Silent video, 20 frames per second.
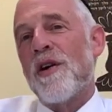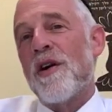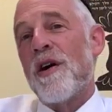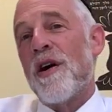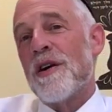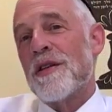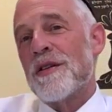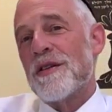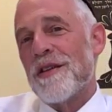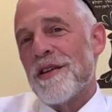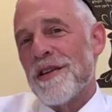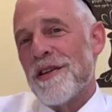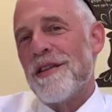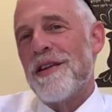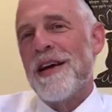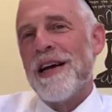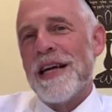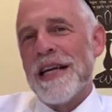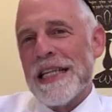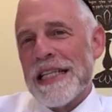chassid
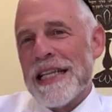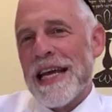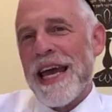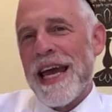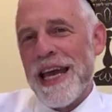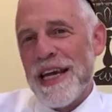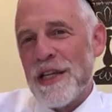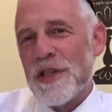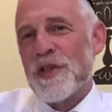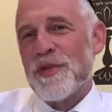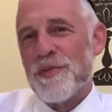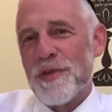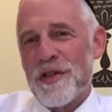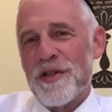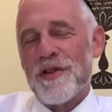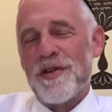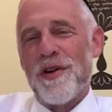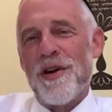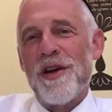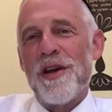le'es
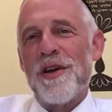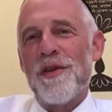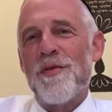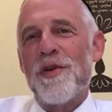mitzoy.